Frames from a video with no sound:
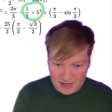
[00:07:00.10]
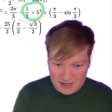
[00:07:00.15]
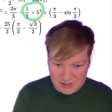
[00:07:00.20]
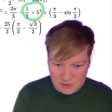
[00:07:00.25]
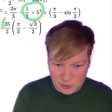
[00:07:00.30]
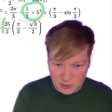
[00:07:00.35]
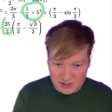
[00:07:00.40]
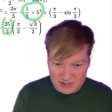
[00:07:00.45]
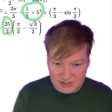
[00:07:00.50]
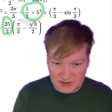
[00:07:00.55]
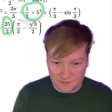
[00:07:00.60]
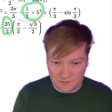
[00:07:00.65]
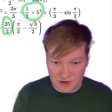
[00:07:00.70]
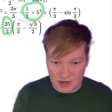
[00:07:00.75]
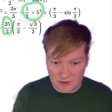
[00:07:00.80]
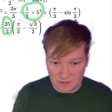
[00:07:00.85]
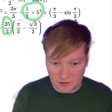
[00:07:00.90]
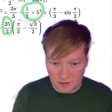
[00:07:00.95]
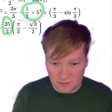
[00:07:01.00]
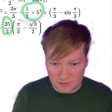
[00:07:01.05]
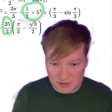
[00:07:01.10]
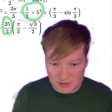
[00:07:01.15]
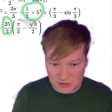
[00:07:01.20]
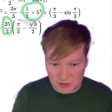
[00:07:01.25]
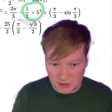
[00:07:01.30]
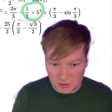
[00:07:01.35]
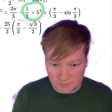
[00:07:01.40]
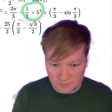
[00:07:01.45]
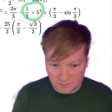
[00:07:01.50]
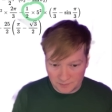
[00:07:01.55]
25 over 2.
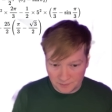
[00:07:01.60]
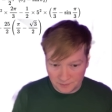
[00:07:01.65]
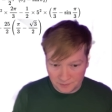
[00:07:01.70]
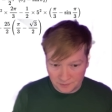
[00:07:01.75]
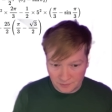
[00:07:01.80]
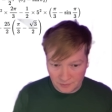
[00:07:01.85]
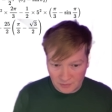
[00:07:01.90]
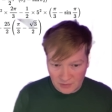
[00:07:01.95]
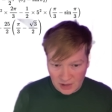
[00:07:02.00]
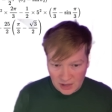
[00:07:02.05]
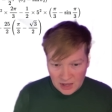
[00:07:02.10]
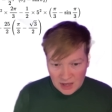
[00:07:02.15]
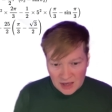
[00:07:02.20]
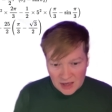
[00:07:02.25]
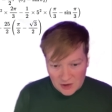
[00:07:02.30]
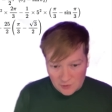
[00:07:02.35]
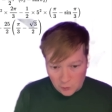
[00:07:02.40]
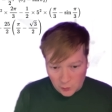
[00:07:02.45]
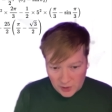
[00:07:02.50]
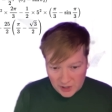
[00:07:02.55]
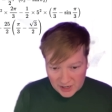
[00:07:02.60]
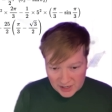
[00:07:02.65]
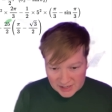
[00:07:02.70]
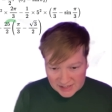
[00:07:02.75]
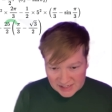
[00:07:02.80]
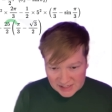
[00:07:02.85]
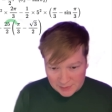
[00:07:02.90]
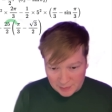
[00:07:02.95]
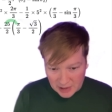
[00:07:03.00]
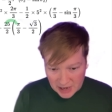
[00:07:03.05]
If we
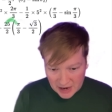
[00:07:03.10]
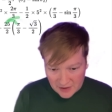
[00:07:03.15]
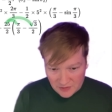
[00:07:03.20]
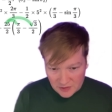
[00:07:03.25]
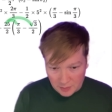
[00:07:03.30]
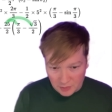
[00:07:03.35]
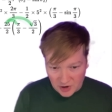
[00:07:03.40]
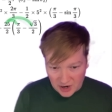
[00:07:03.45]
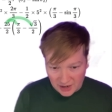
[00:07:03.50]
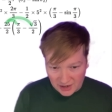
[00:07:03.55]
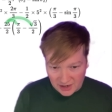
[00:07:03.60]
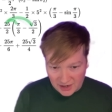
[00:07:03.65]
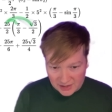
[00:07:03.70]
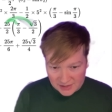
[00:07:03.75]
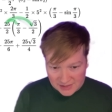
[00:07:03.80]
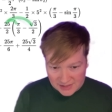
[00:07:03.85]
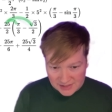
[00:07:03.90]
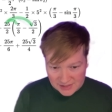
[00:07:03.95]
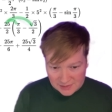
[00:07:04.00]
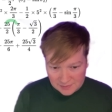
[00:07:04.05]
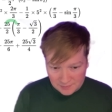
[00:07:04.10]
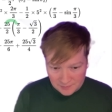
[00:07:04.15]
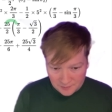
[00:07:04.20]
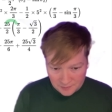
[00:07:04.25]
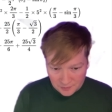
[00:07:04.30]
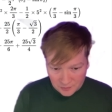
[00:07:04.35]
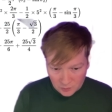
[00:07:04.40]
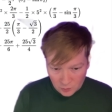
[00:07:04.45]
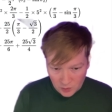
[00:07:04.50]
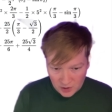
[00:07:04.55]
expand the brackets,
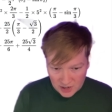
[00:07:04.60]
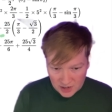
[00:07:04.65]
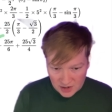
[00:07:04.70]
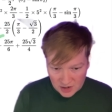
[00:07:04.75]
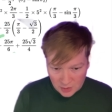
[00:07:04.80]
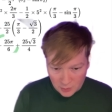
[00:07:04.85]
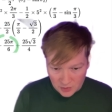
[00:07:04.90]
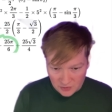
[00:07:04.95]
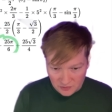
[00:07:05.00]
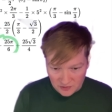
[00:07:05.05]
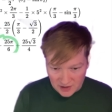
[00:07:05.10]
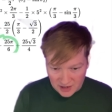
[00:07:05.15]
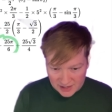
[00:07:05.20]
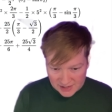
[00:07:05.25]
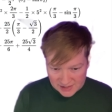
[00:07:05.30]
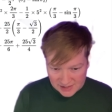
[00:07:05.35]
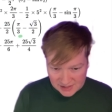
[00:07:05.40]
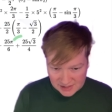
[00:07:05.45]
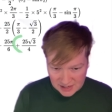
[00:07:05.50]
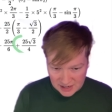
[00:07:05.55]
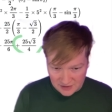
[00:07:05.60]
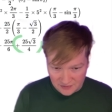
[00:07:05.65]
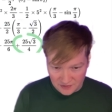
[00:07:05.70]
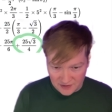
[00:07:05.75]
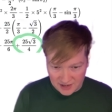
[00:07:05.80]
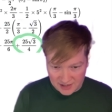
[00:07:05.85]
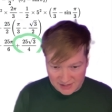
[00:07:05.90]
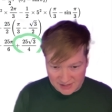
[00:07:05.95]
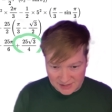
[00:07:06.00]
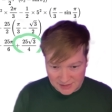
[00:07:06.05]
we end up with this and
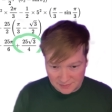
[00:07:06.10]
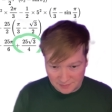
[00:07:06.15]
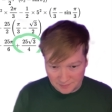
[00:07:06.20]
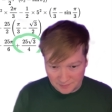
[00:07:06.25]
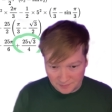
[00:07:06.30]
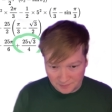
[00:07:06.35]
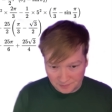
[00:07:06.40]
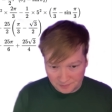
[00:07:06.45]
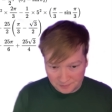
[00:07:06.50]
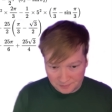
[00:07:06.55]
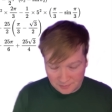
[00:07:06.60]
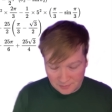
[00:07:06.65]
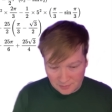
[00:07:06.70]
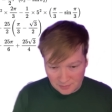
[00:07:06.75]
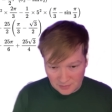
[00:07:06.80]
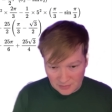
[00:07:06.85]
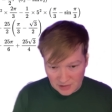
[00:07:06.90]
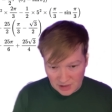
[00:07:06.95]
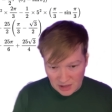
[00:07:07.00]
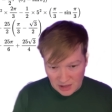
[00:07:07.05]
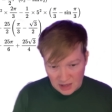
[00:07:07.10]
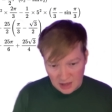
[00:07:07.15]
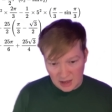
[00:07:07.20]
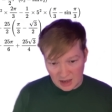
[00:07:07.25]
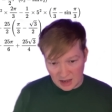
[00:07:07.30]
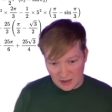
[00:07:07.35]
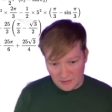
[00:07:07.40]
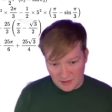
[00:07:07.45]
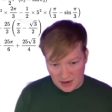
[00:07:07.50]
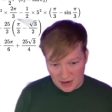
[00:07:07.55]
this.
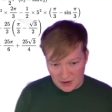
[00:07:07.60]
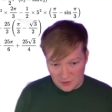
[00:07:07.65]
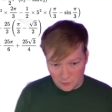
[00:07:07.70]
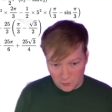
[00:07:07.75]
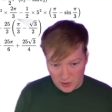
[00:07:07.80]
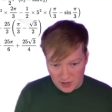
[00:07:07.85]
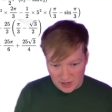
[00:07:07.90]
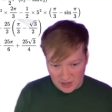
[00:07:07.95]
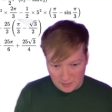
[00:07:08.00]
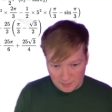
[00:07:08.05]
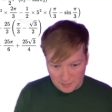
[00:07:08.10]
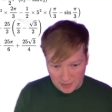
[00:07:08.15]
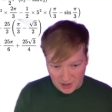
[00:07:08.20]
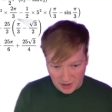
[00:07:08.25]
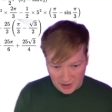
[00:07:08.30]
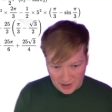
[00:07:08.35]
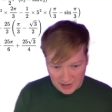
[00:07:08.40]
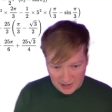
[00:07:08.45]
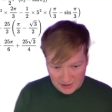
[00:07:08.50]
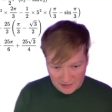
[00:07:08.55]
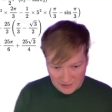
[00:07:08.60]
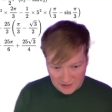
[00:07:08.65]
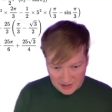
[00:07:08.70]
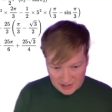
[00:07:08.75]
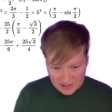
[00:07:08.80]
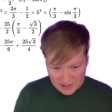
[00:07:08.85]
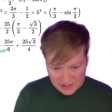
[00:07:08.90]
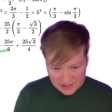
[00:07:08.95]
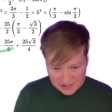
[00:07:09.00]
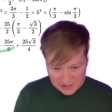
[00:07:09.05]
And then if we combine
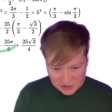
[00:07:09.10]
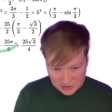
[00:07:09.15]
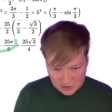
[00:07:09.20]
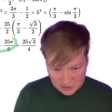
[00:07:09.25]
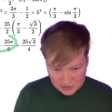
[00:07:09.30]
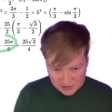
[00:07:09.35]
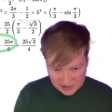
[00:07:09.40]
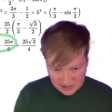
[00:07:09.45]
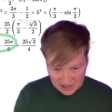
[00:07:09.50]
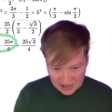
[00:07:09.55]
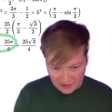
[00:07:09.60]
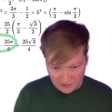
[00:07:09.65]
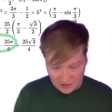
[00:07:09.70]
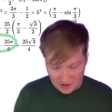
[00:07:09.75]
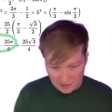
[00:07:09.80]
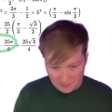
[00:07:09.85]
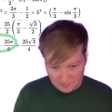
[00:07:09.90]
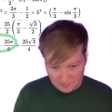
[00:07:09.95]
these two together,